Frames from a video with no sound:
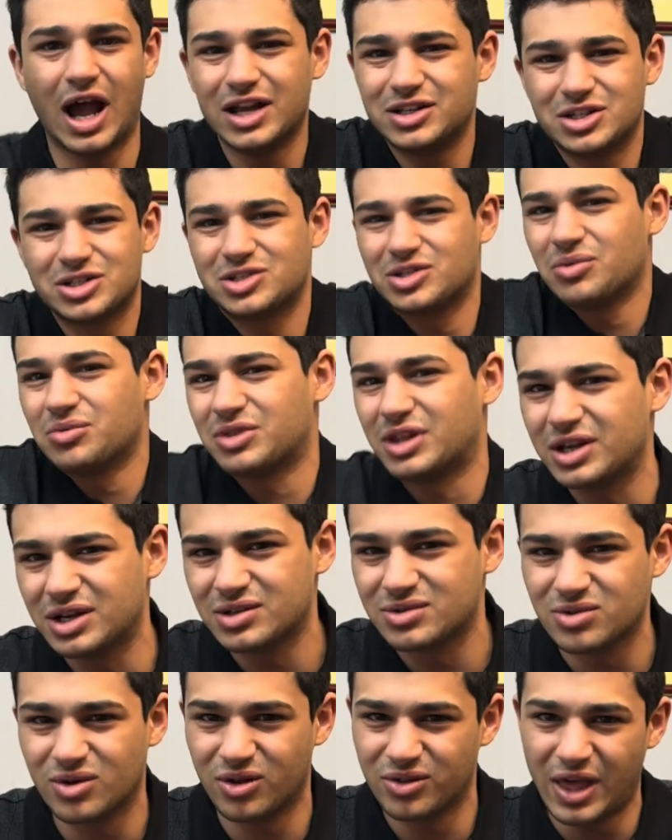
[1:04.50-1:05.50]
I just don't think
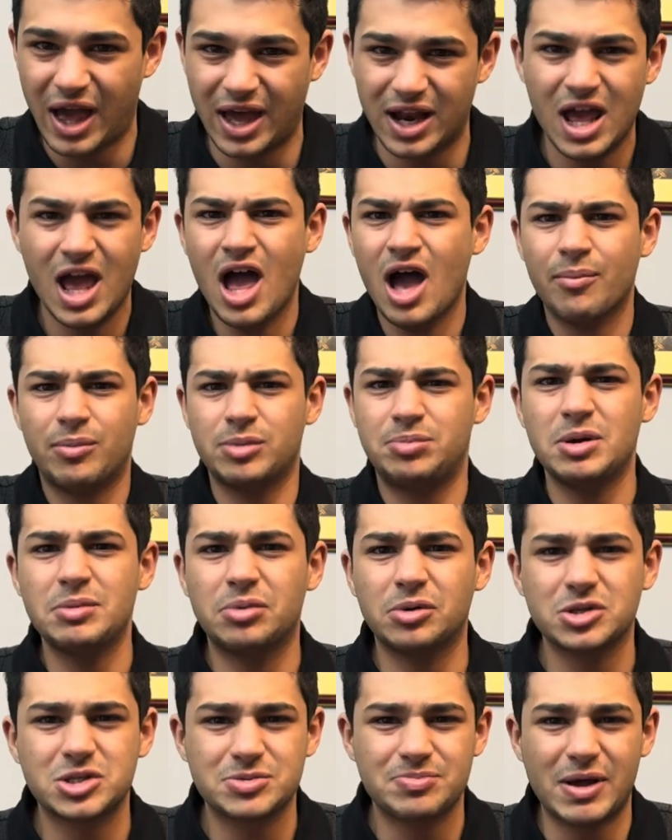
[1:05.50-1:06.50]
it's all that. But
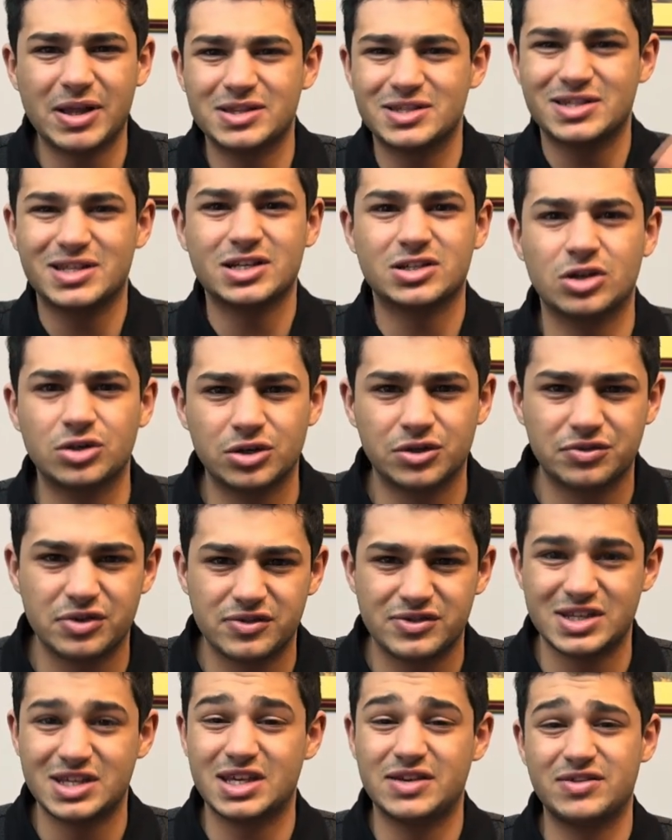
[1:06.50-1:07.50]
people spend
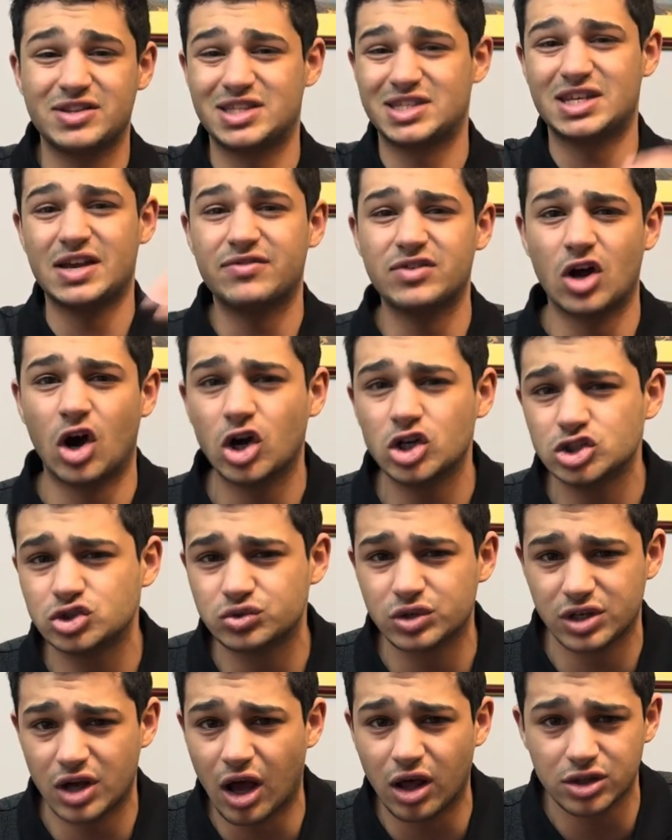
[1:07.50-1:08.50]
$650, even
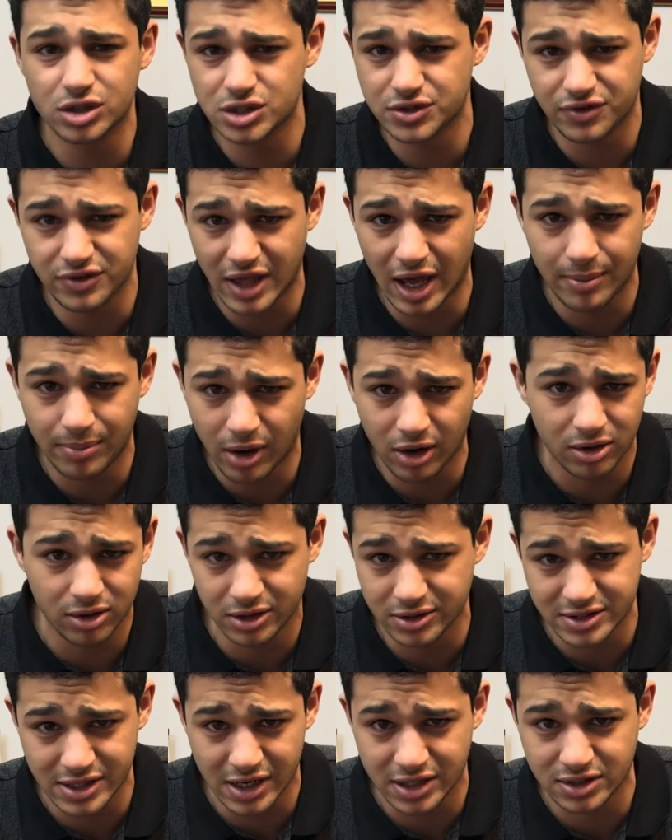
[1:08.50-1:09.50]
$700 for that bottle
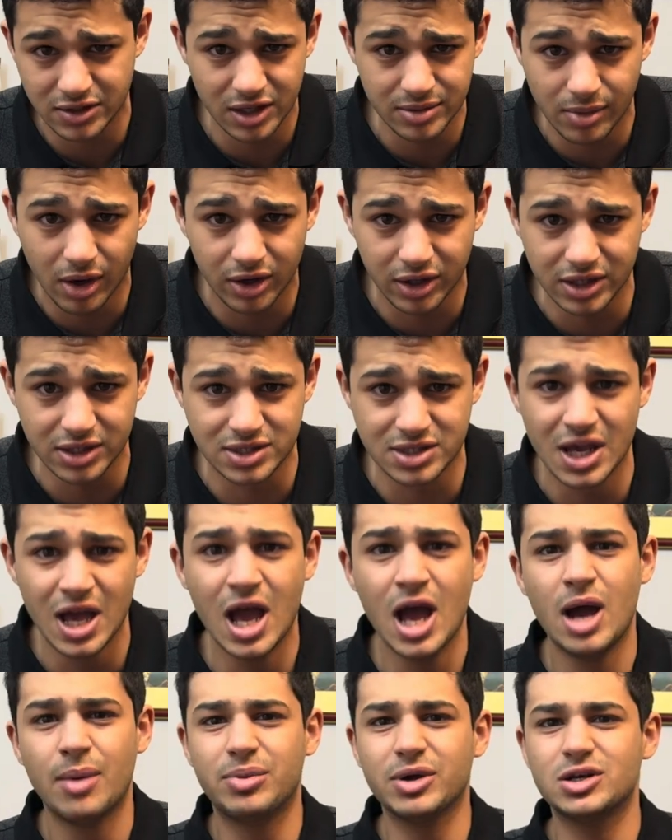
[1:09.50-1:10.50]
on secondary markets
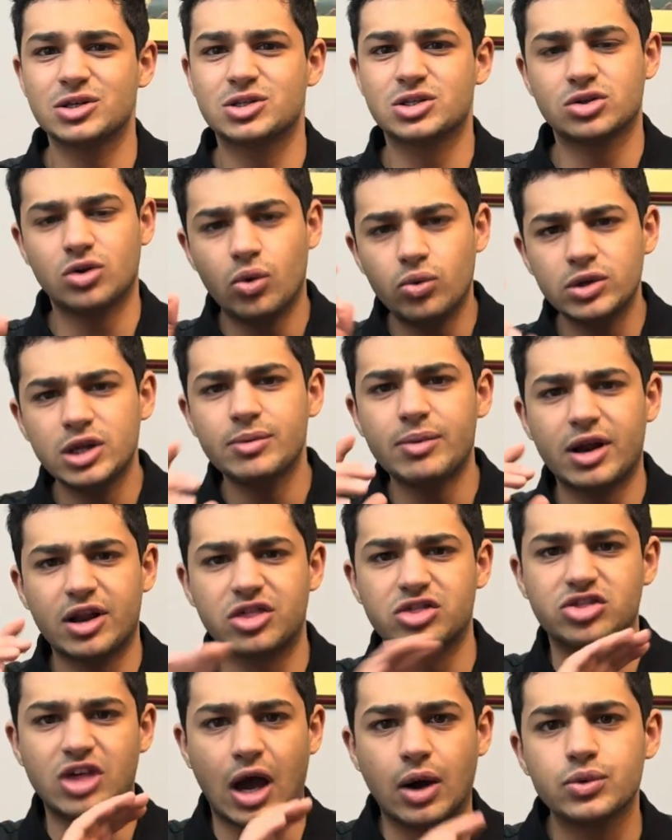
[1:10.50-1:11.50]
because there are only about
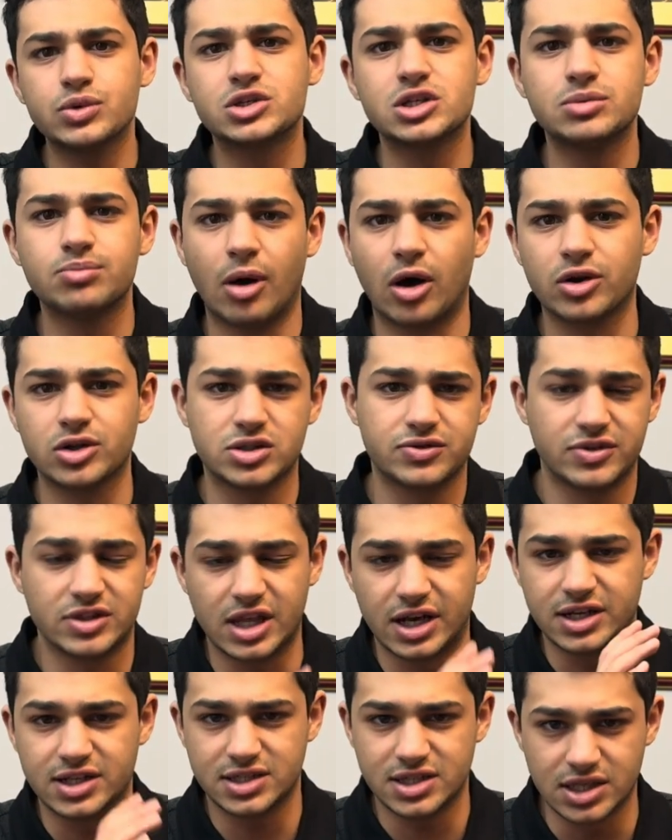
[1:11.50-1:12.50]
1,000 bottles of it
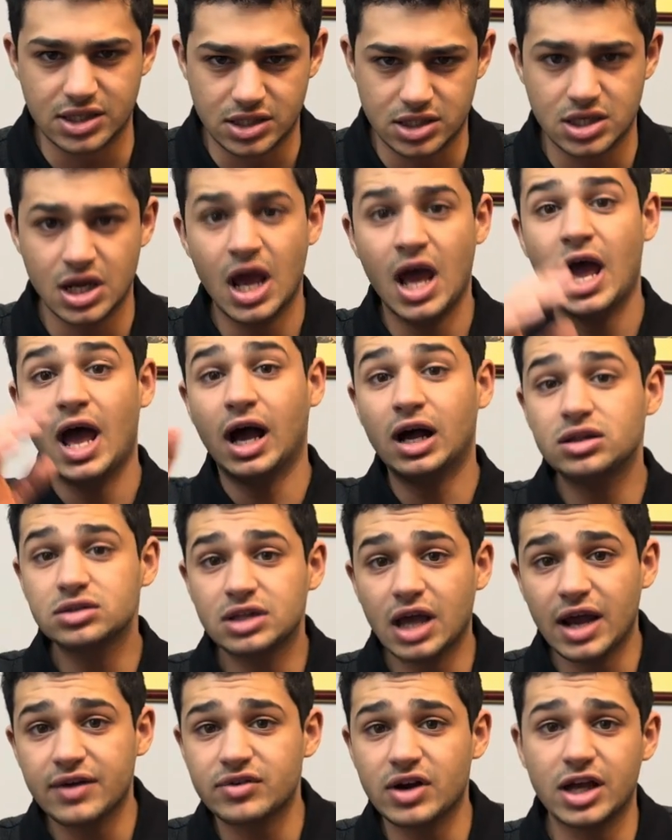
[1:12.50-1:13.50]
that exist.
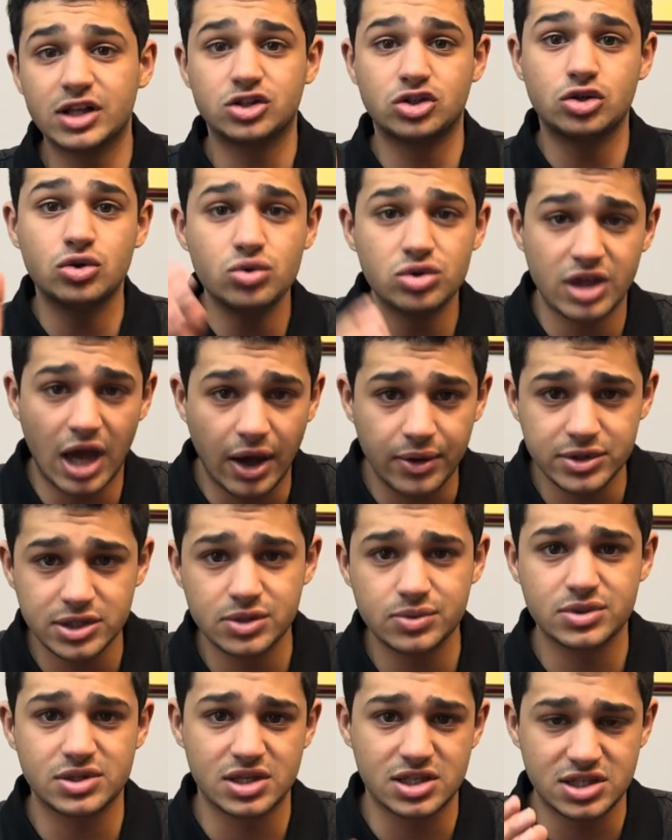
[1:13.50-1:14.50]
Helldiver had 2,000.
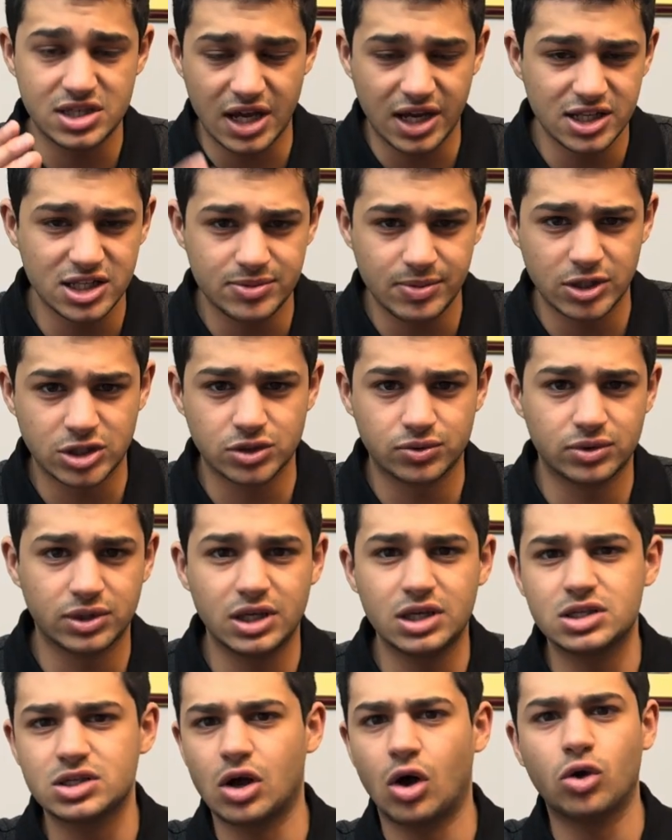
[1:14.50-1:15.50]
It was the second special
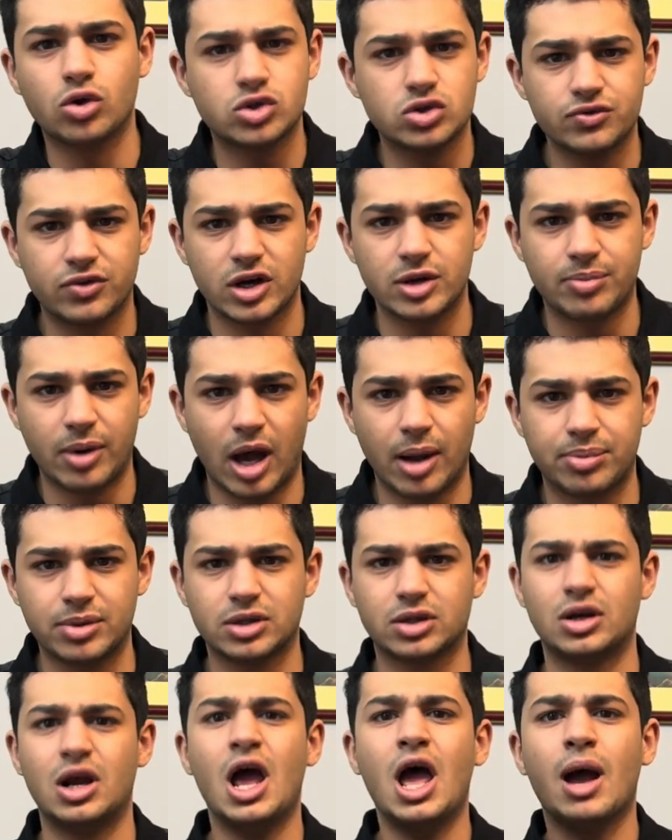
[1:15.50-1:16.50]
release, also very
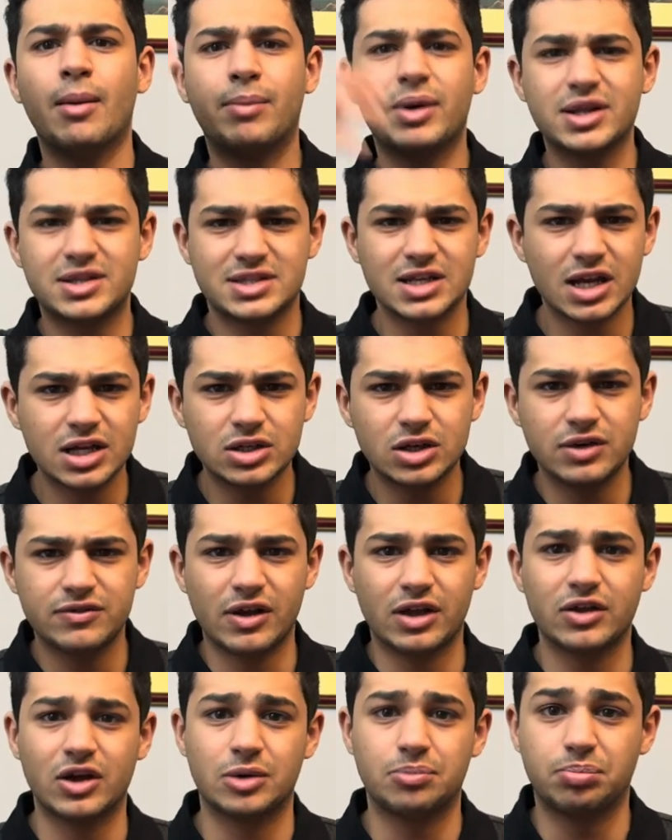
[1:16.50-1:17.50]
popular, but its secondary
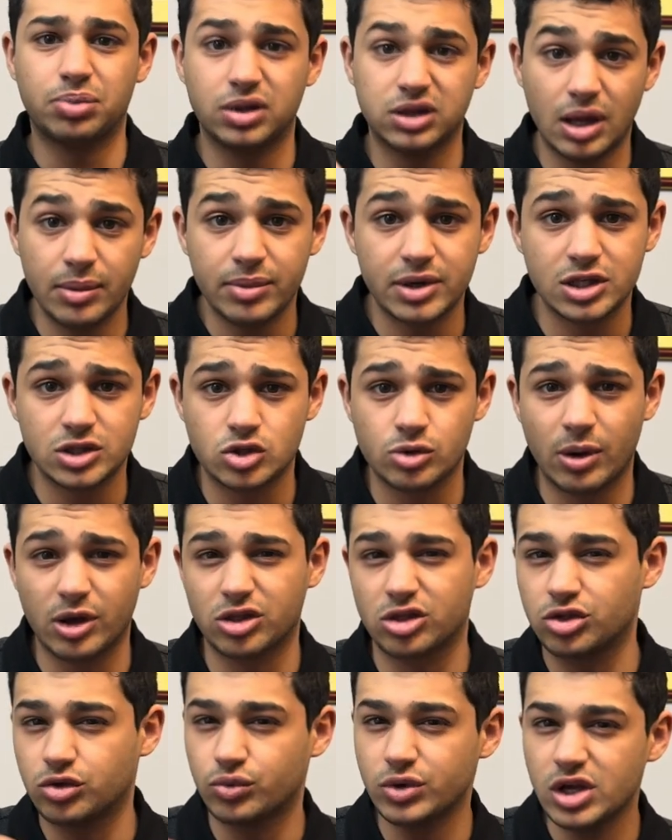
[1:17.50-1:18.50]
value had plummeted to
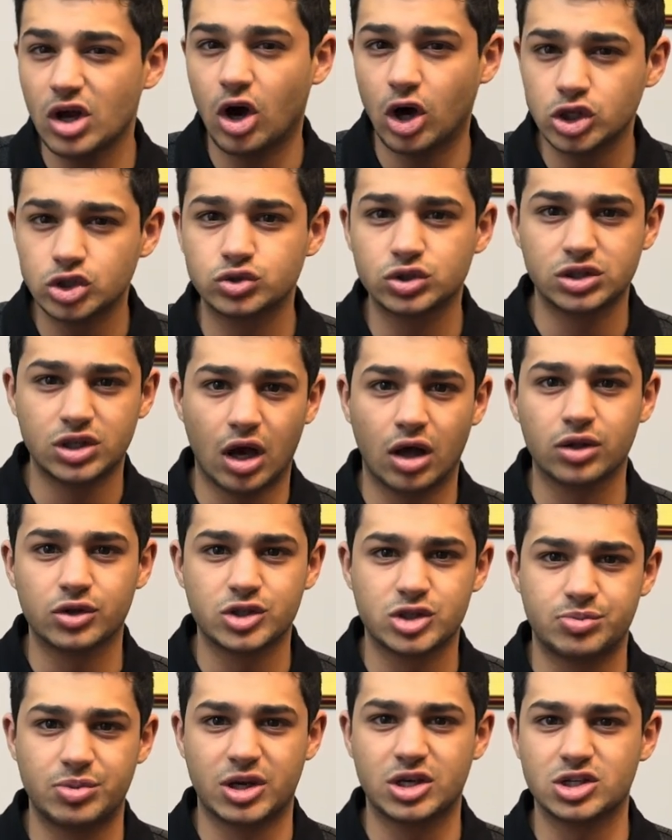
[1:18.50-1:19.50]
about
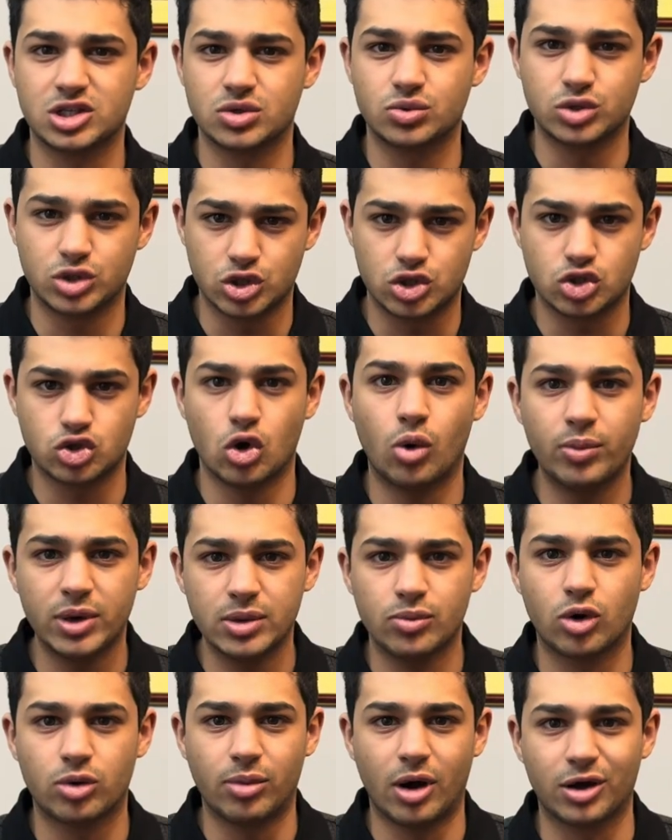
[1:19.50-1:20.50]
$300 because there were just so many
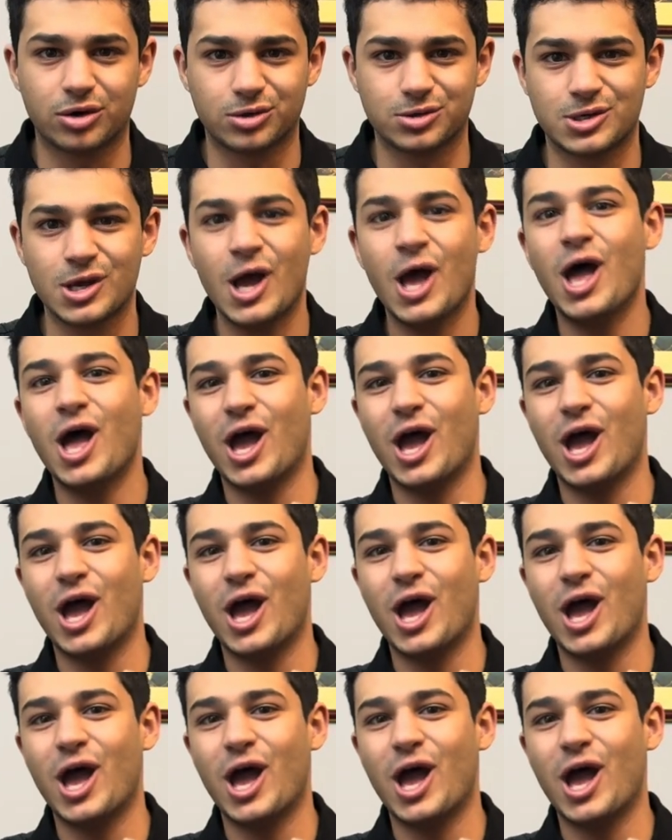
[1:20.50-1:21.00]
more bottles.